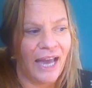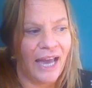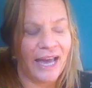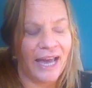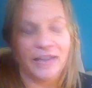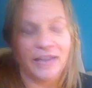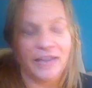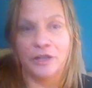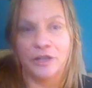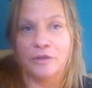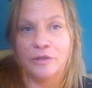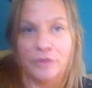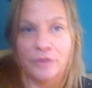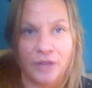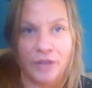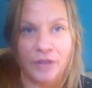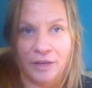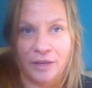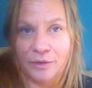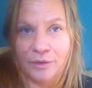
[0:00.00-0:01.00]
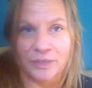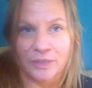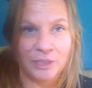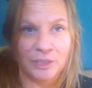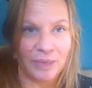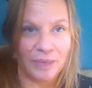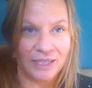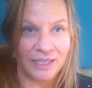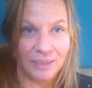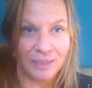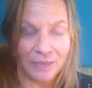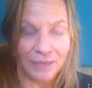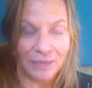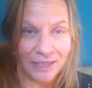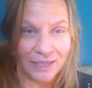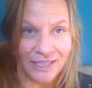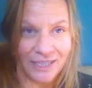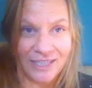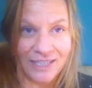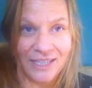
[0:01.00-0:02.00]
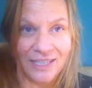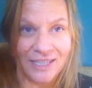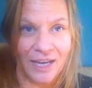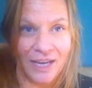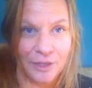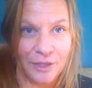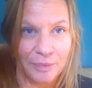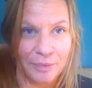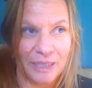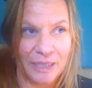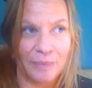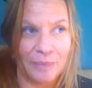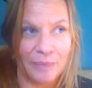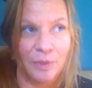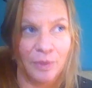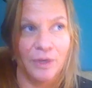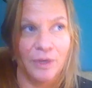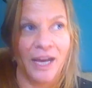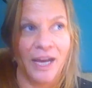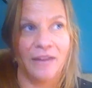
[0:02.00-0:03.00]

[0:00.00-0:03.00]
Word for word: hand over other responsibilities to other people